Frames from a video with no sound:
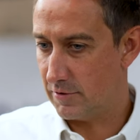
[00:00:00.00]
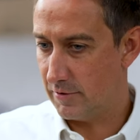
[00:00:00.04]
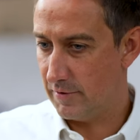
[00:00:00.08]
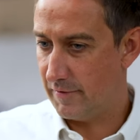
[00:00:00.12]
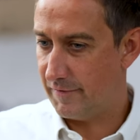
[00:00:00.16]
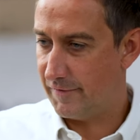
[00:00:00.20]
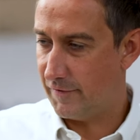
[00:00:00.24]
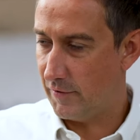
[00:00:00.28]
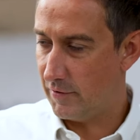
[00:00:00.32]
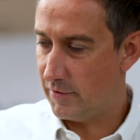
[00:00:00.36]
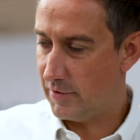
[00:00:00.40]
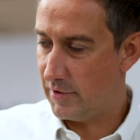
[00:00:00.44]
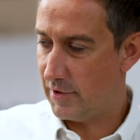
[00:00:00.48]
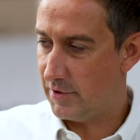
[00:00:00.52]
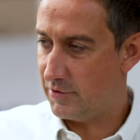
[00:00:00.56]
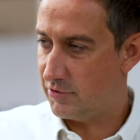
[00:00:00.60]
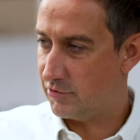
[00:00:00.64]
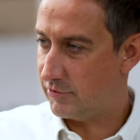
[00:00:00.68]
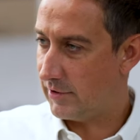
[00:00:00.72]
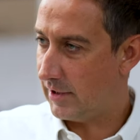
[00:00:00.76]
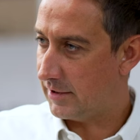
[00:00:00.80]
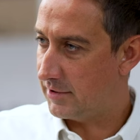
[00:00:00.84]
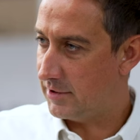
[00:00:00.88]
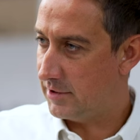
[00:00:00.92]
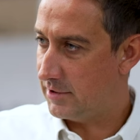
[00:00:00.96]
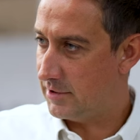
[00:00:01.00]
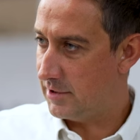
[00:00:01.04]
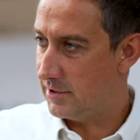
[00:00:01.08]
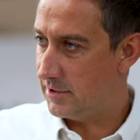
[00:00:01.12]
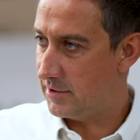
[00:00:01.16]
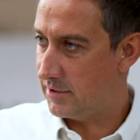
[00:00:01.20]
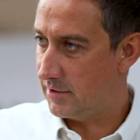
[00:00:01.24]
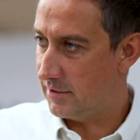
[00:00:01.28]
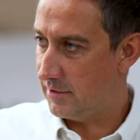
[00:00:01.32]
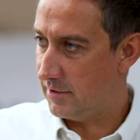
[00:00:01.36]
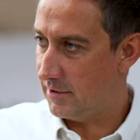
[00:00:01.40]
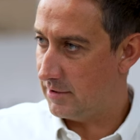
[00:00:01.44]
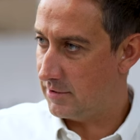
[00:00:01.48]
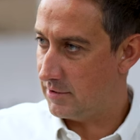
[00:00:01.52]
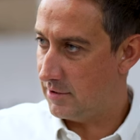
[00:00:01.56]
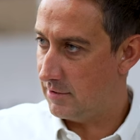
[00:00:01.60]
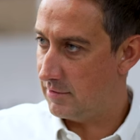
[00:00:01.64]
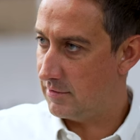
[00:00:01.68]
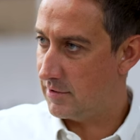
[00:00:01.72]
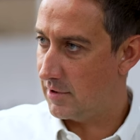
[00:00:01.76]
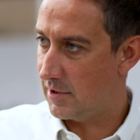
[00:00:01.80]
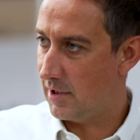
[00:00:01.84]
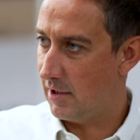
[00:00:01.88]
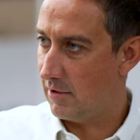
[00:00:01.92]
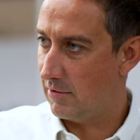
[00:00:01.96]
all the funding strategies that are
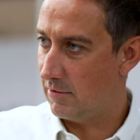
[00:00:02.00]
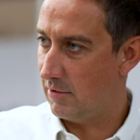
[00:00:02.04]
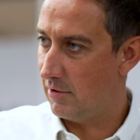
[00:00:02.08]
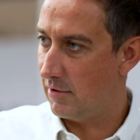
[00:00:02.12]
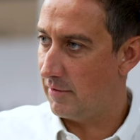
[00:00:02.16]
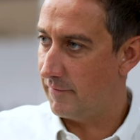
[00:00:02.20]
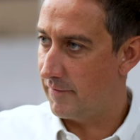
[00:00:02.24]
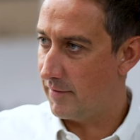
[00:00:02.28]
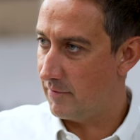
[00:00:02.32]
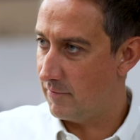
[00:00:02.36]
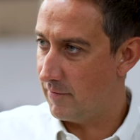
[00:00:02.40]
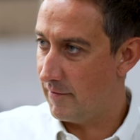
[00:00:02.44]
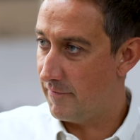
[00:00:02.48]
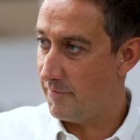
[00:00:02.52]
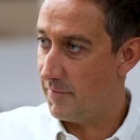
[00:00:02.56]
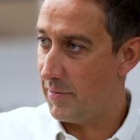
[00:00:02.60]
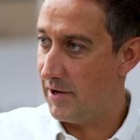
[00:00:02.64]
due to go live that we've